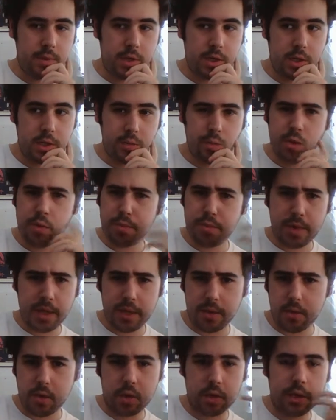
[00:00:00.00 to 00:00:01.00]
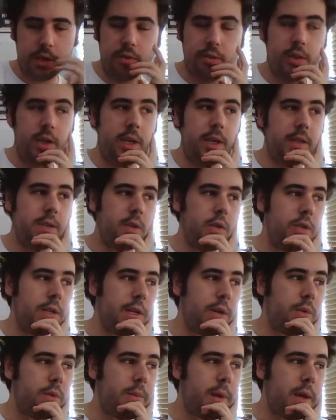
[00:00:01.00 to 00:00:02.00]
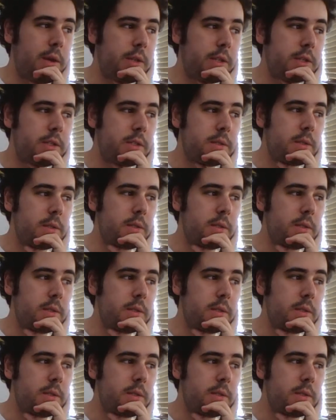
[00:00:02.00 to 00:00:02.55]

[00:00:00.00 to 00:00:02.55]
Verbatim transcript: Uh, would it be good, I think, no doubt about it,